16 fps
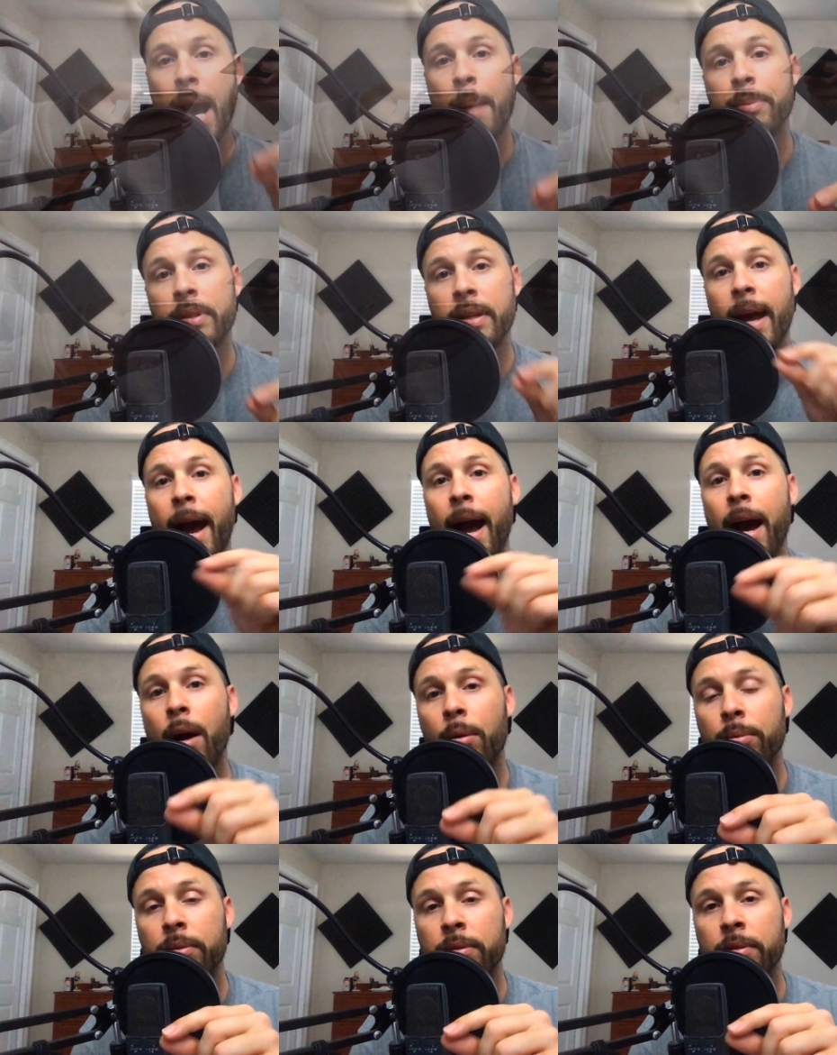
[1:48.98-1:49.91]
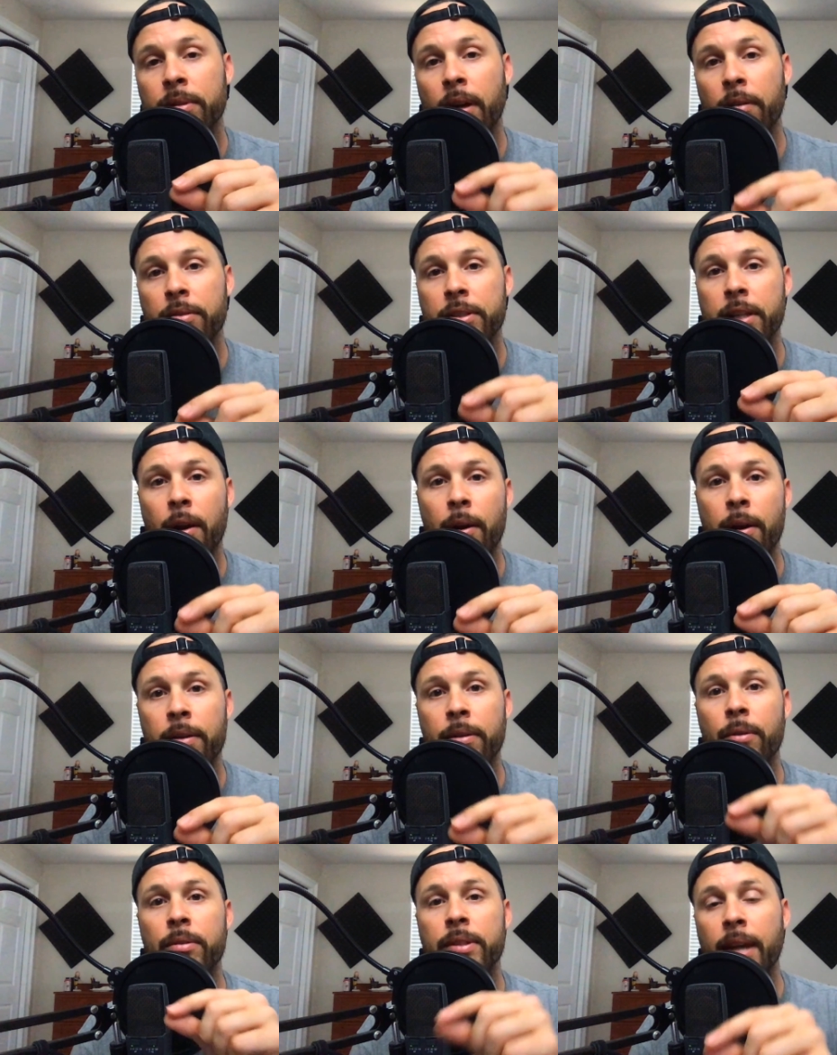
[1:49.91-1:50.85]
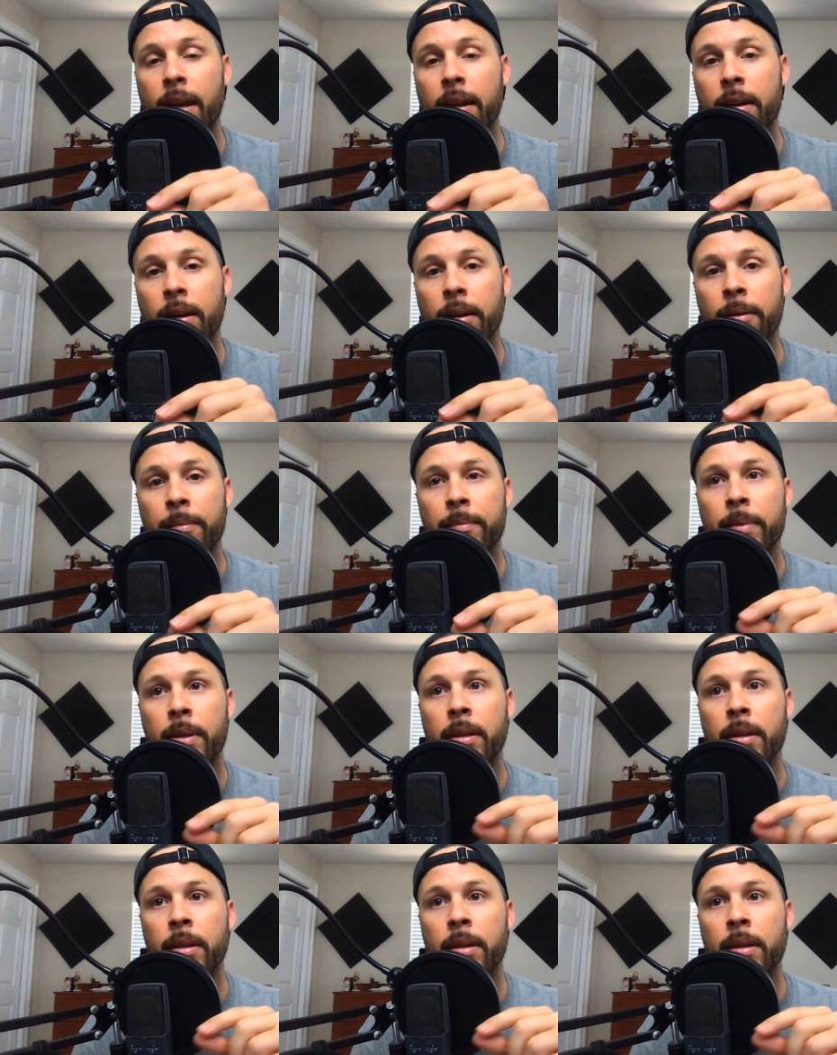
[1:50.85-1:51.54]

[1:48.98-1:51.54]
opted out of sharing their data,